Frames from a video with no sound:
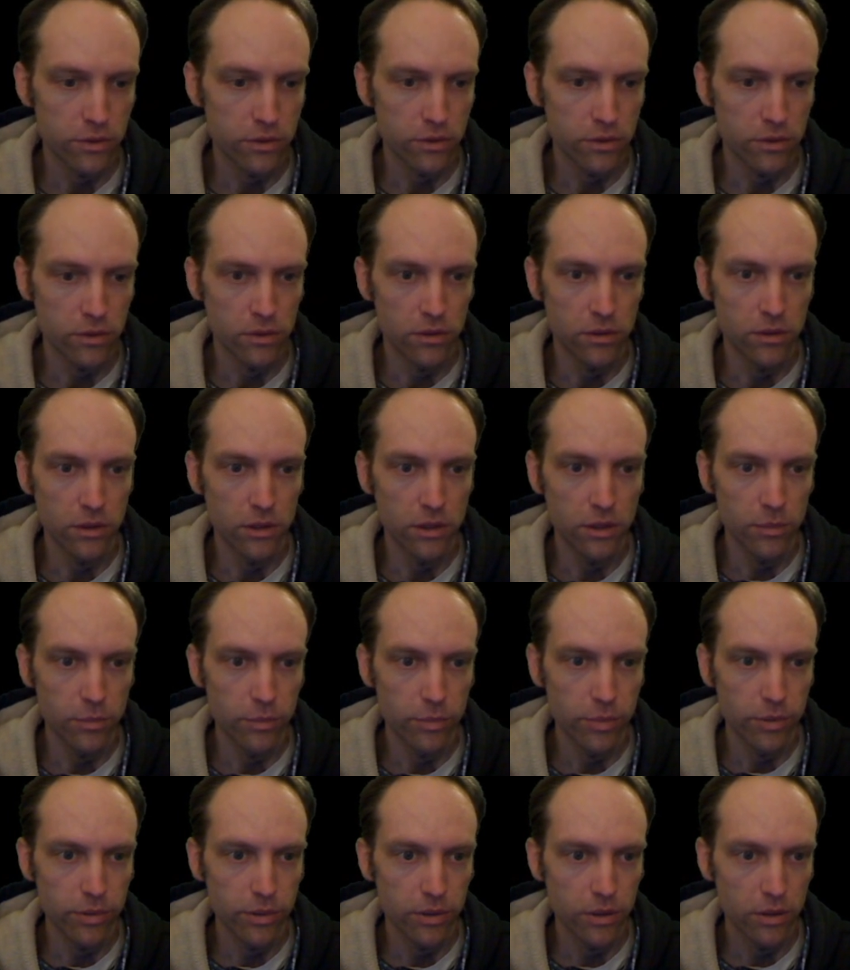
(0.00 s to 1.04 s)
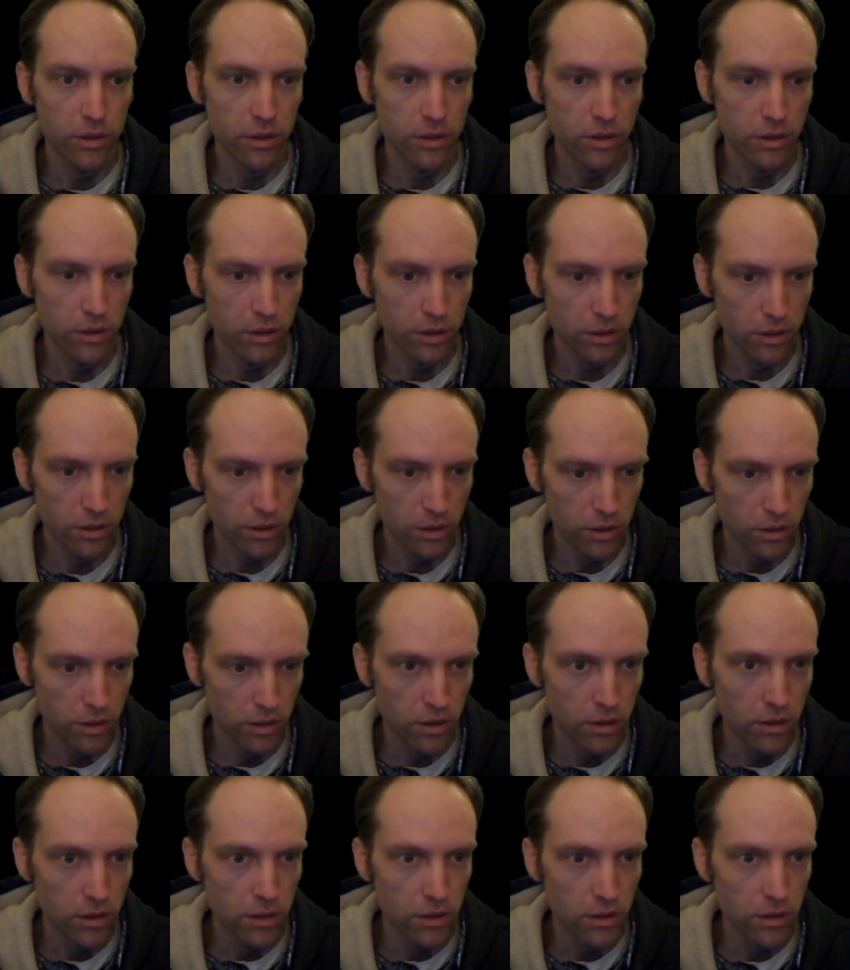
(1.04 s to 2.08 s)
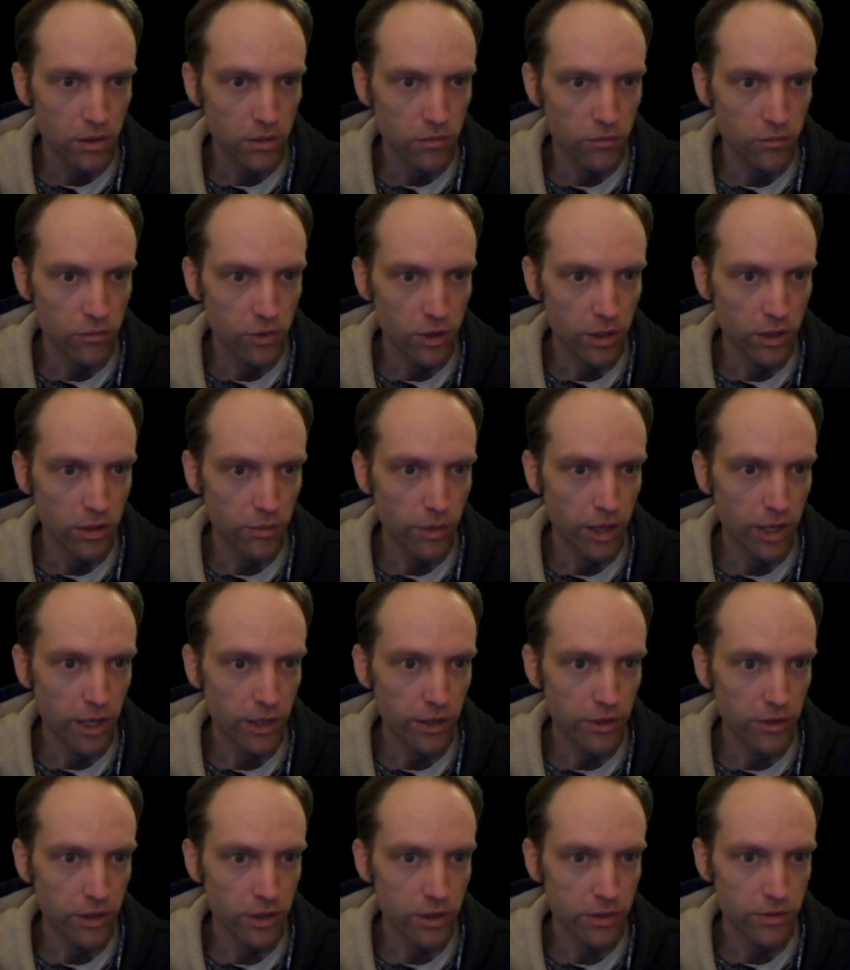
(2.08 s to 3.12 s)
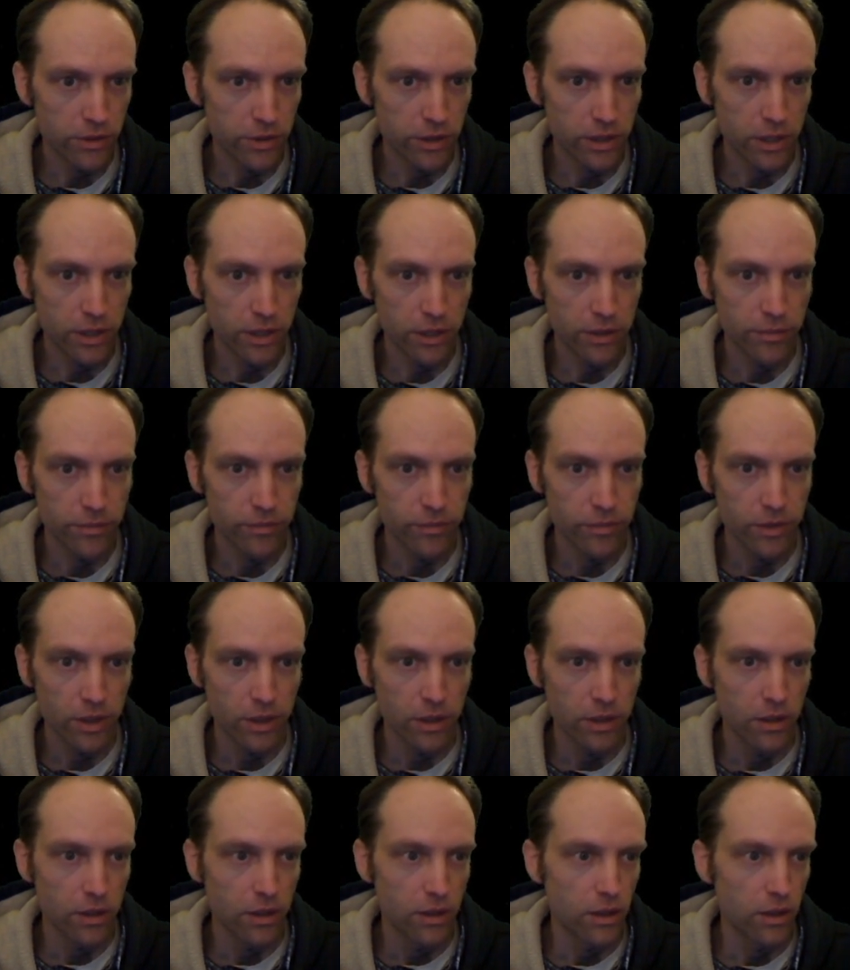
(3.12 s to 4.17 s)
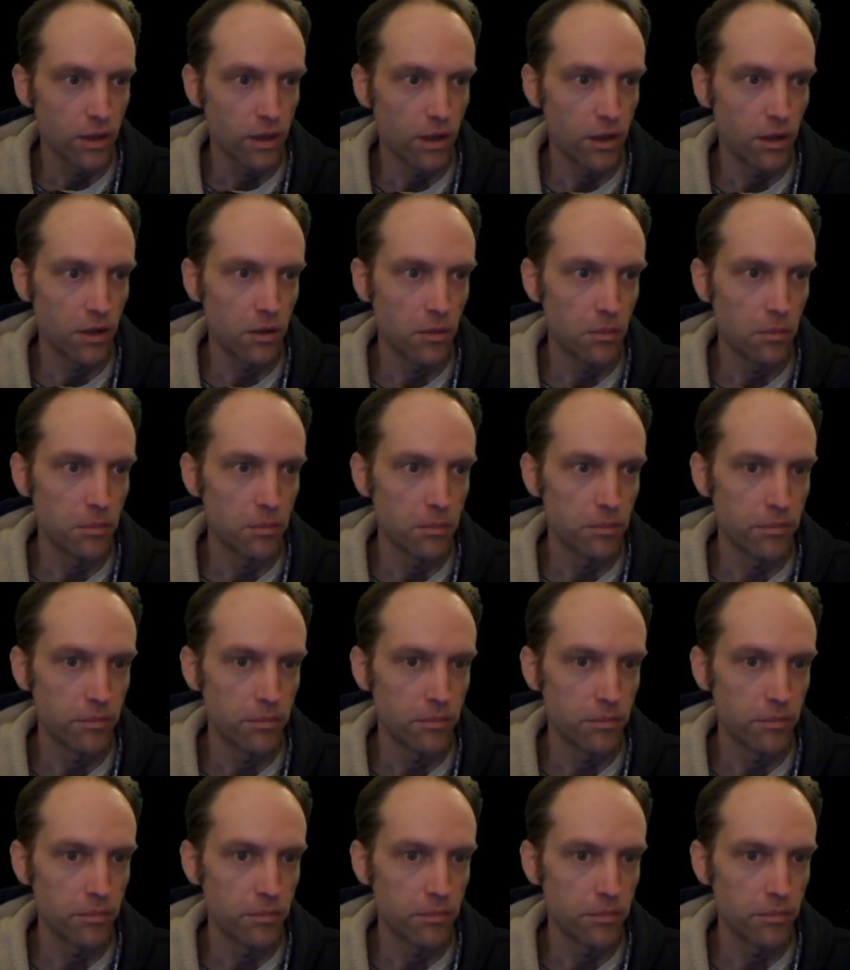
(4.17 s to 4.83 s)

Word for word: scroll up, you can find the MAC address right there. Um,